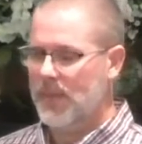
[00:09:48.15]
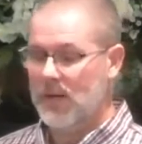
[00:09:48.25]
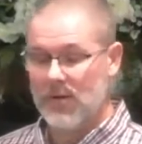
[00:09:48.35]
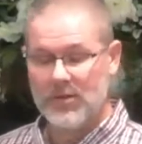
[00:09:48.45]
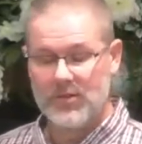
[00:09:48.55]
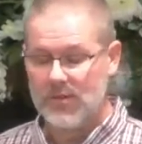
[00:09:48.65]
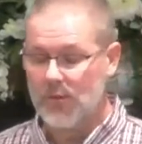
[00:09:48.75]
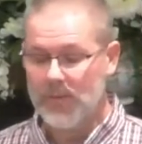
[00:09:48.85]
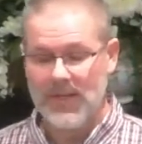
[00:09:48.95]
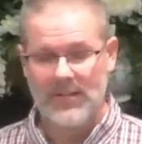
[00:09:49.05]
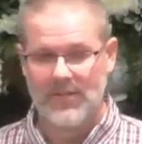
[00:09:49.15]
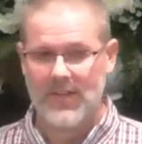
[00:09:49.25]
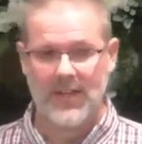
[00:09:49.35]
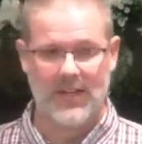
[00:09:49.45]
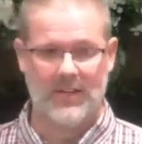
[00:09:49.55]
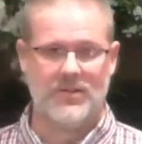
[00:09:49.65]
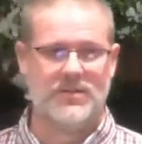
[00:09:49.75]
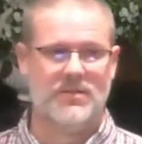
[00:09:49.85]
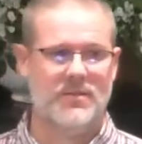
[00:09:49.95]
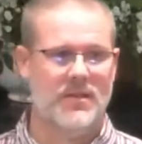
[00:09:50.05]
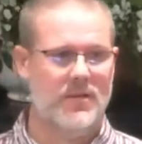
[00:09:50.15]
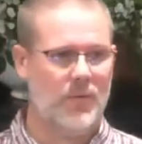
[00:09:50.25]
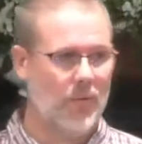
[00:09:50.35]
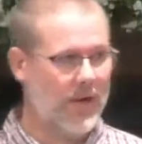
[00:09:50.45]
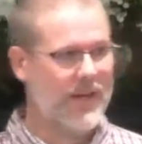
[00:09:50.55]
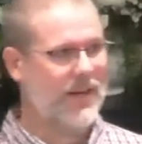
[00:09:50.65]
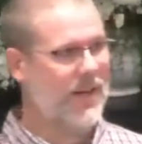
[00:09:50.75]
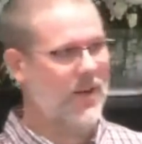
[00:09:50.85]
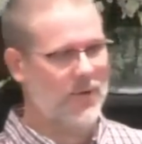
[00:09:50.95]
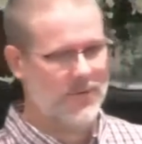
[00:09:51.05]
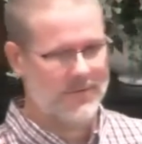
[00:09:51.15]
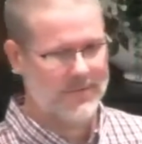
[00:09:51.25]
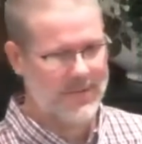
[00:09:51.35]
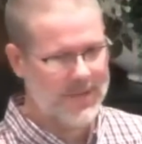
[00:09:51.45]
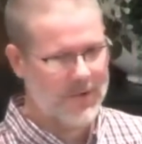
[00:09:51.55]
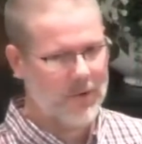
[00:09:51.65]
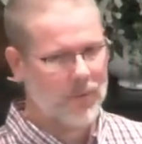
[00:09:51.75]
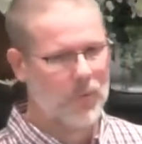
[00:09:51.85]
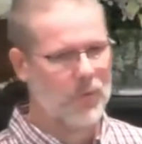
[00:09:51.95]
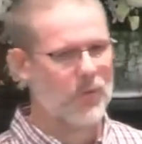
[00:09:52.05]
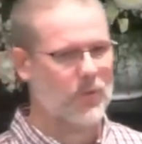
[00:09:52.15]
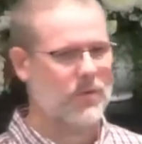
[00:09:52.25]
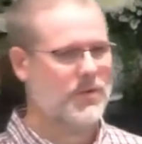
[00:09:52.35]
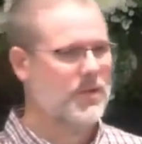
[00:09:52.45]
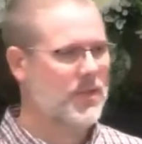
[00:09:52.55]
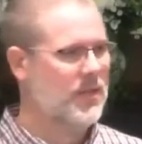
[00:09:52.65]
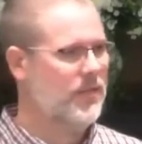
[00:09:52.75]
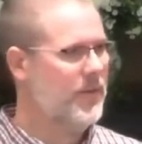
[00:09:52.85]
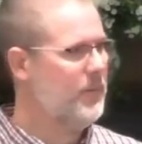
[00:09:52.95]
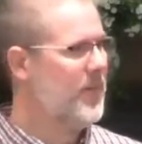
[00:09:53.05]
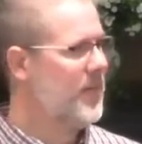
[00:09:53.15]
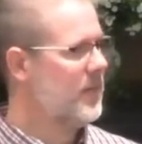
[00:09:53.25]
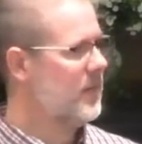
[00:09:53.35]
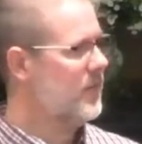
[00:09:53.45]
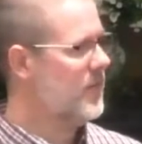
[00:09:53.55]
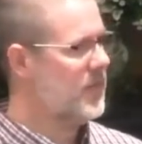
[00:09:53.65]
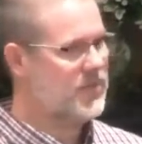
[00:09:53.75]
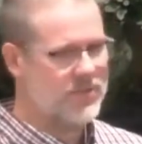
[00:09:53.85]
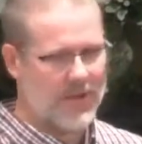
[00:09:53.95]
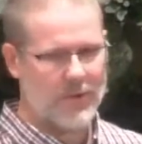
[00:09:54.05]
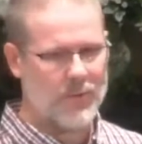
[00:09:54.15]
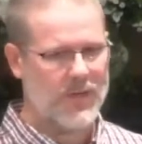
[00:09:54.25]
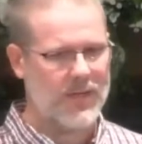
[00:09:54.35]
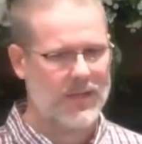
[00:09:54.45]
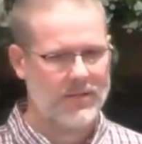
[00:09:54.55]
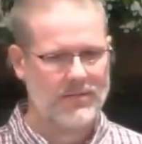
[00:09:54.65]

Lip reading: There are so many things right now in our world that make things not okay.